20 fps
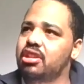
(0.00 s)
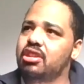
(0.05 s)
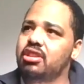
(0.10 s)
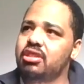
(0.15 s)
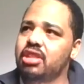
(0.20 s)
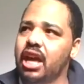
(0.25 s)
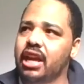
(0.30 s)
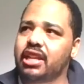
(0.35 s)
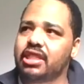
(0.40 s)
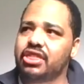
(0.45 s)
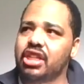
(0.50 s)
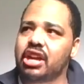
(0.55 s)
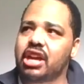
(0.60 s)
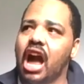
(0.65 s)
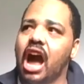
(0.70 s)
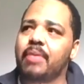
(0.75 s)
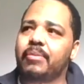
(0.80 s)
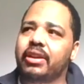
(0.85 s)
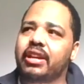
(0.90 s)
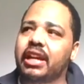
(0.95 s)
The
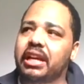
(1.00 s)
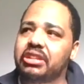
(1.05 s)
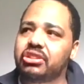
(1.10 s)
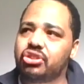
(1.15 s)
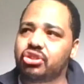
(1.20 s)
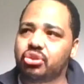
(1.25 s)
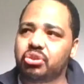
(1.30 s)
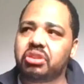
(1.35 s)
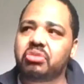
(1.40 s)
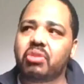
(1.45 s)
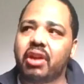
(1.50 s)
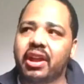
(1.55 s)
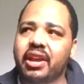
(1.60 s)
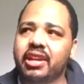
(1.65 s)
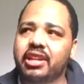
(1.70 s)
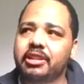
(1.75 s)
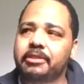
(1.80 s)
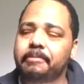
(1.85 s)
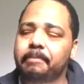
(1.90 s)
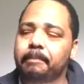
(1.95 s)
comic industry, right?